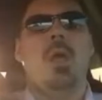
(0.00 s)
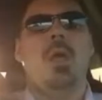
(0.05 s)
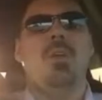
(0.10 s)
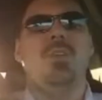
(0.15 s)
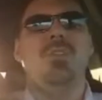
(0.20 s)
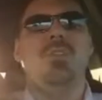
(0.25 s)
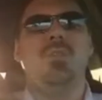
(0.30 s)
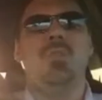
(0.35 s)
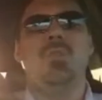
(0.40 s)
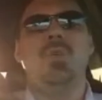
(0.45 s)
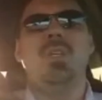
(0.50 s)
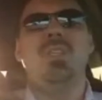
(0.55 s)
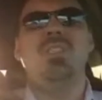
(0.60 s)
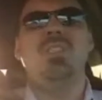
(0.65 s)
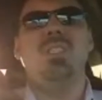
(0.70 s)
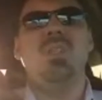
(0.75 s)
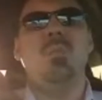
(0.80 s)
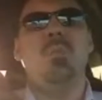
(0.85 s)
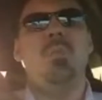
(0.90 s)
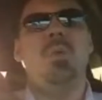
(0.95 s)
as soon
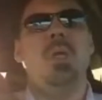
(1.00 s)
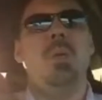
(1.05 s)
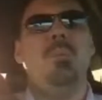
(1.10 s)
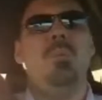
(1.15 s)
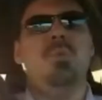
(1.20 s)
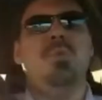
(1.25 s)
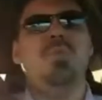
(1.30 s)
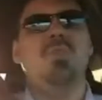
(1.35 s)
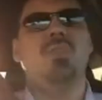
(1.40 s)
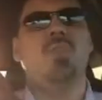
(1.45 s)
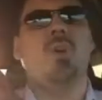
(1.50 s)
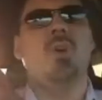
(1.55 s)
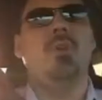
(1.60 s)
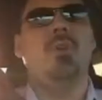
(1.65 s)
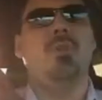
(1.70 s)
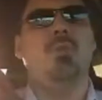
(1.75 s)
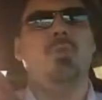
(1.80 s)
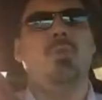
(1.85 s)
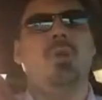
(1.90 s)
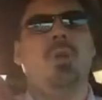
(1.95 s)
as the people
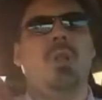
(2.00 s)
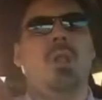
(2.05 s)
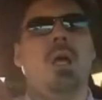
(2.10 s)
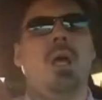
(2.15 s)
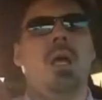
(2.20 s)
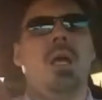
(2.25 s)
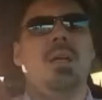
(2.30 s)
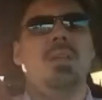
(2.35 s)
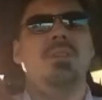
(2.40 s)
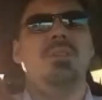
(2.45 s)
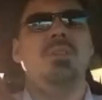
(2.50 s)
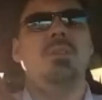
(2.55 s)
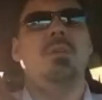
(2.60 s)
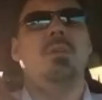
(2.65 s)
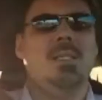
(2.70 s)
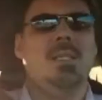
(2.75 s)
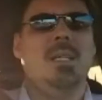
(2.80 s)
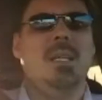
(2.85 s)
start to realize